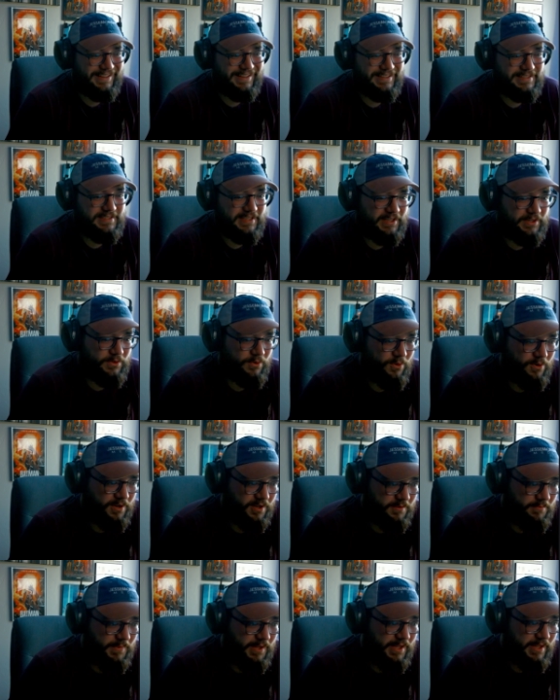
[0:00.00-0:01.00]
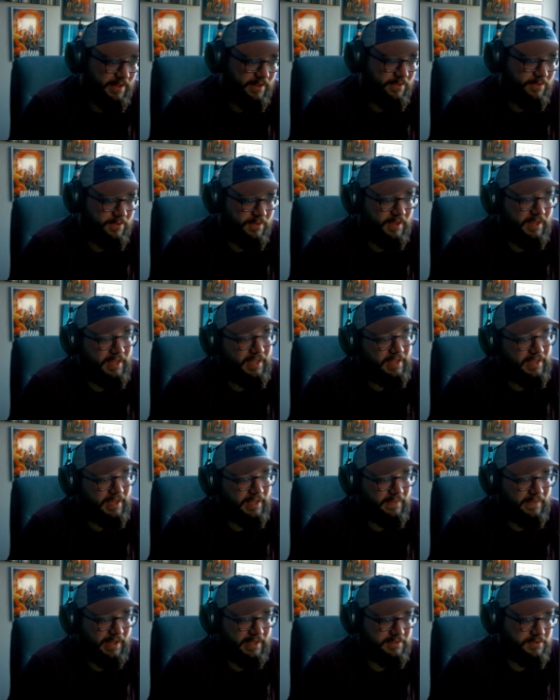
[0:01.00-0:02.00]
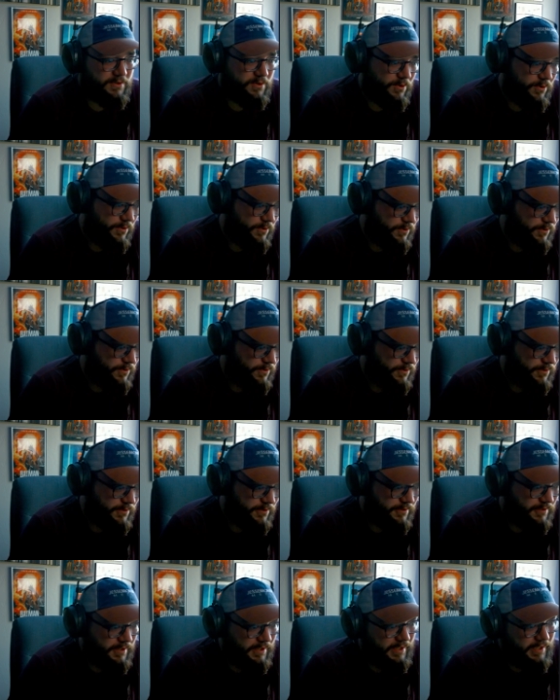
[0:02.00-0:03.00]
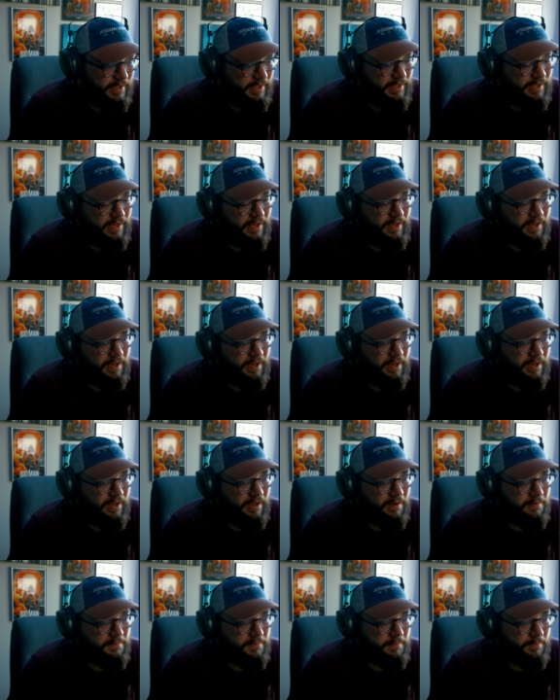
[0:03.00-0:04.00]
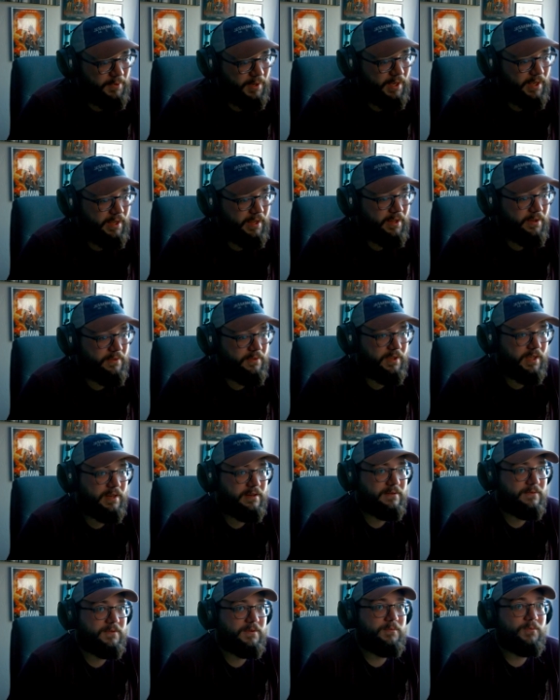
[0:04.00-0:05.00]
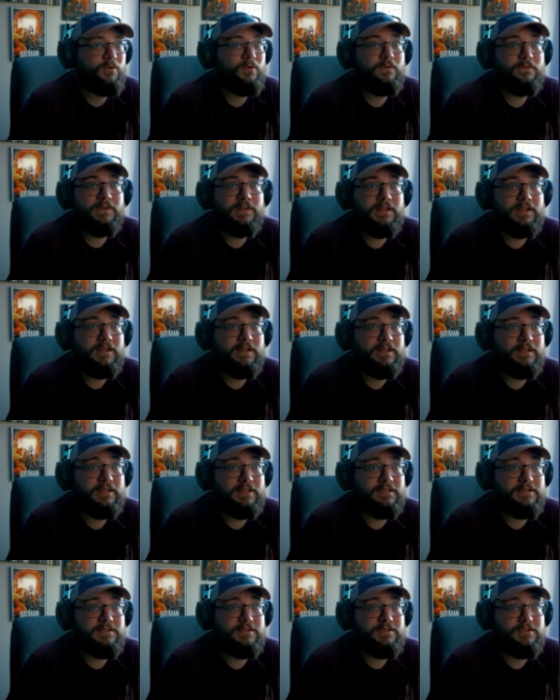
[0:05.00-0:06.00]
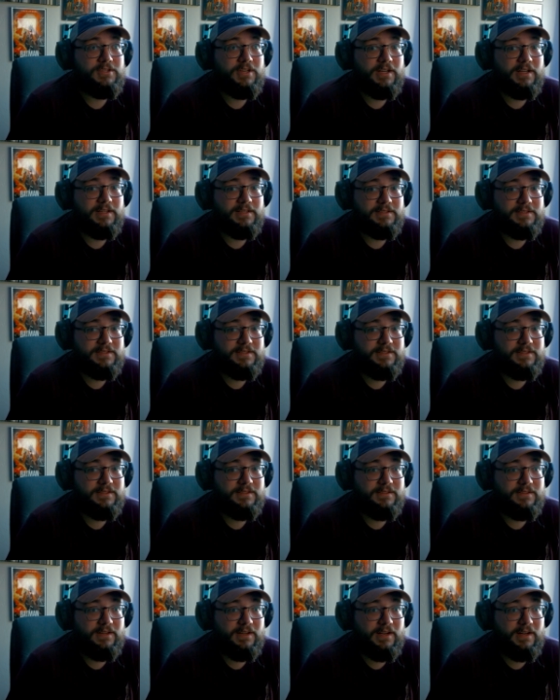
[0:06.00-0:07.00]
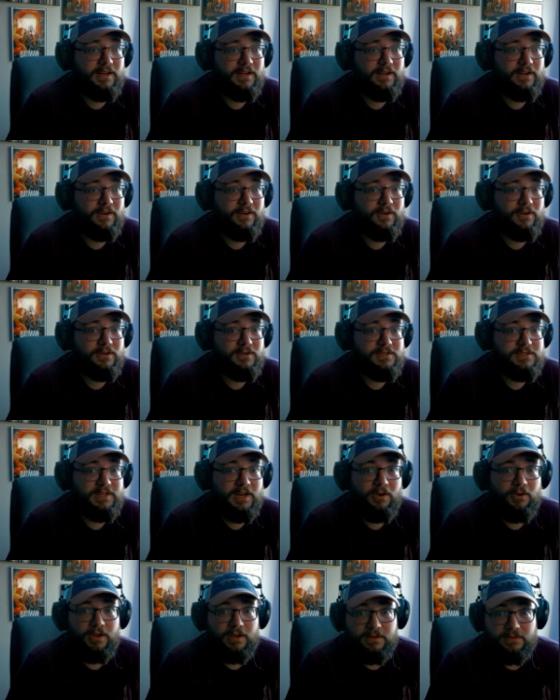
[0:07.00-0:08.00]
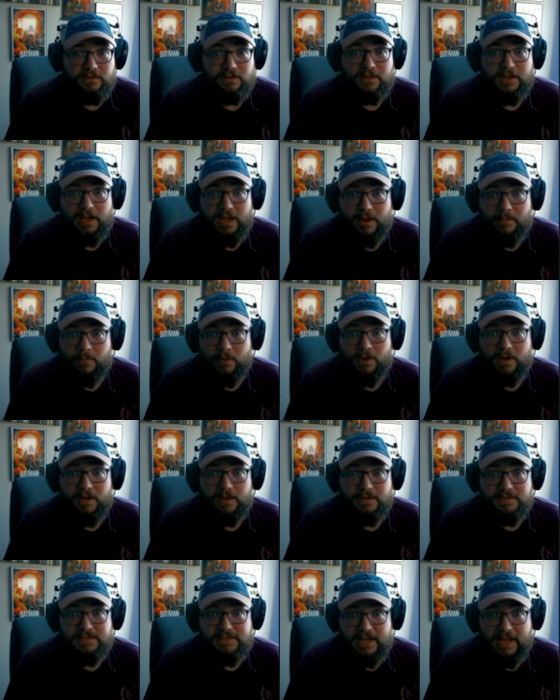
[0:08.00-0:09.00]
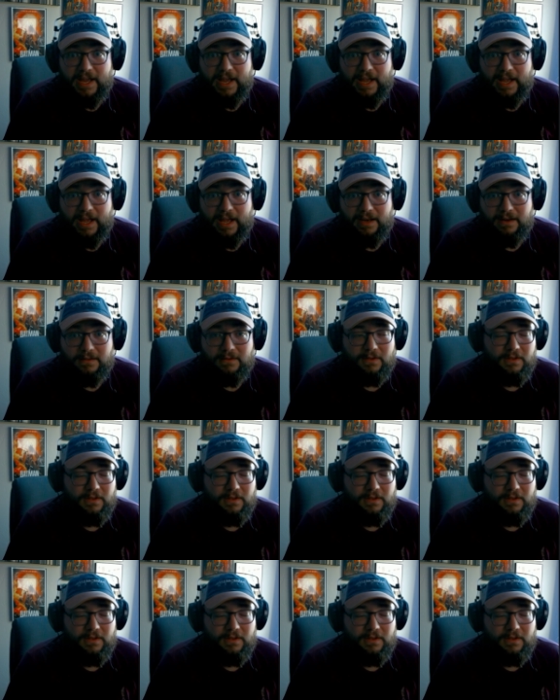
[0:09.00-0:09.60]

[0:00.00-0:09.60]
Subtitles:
It's like Nordic myth, and that's cool. But the end of the movie is just her staring into the camera, sad.